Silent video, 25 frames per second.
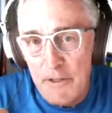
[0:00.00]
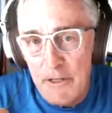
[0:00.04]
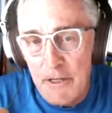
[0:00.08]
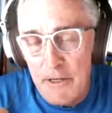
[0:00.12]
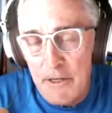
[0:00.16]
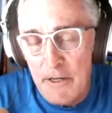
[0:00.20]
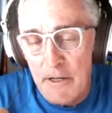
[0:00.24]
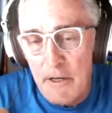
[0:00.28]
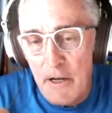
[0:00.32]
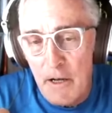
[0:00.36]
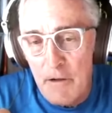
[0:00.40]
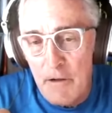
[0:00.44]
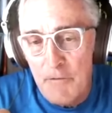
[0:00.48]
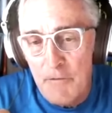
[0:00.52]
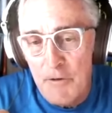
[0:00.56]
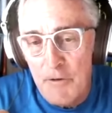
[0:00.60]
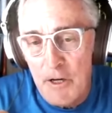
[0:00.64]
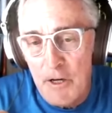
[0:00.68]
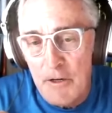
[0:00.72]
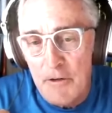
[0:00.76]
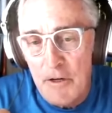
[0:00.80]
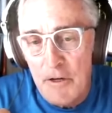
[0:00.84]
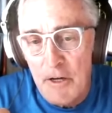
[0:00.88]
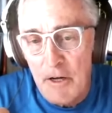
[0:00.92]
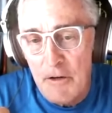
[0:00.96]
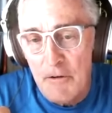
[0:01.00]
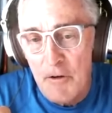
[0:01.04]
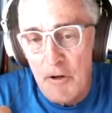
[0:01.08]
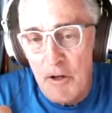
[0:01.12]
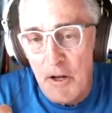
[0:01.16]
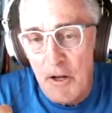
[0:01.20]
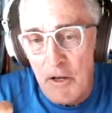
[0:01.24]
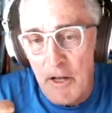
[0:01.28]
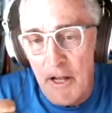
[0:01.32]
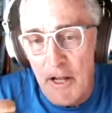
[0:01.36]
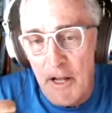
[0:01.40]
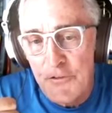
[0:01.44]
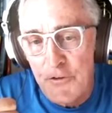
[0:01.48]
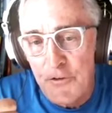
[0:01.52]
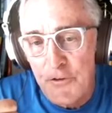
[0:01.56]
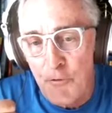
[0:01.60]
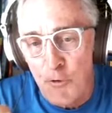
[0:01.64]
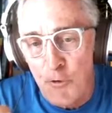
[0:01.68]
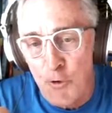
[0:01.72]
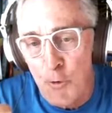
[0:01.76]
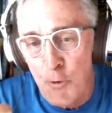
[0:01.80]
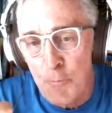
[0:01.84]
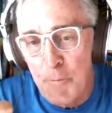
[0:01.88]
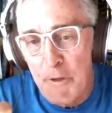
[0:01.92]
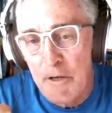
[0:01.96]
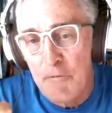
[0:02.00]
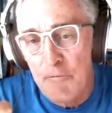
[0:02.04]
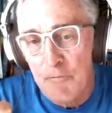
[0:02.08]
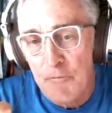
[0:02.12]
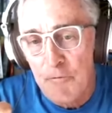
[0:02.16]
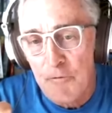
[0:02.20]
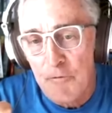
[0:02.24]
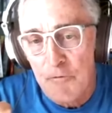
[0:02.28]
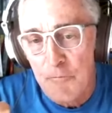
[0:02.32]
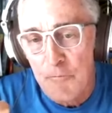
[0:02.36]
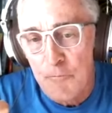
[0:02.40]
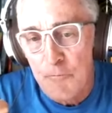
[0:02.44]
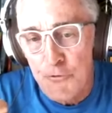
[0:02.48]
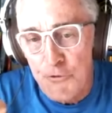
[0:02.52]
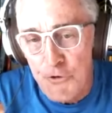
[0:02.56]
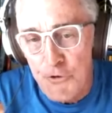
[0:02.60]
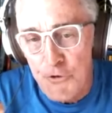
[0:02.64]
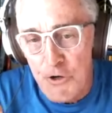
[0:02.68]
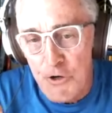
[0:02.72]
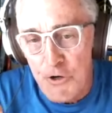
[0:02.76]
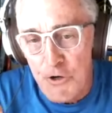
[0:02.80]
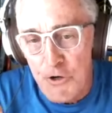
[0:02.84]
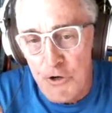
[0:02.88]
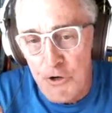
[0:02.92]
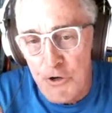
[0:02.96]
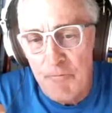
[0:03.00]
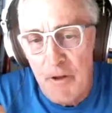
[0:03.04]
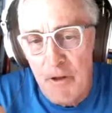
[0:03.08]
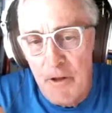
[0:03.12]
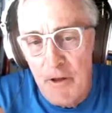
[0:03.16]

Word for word: getting lots of aerobic training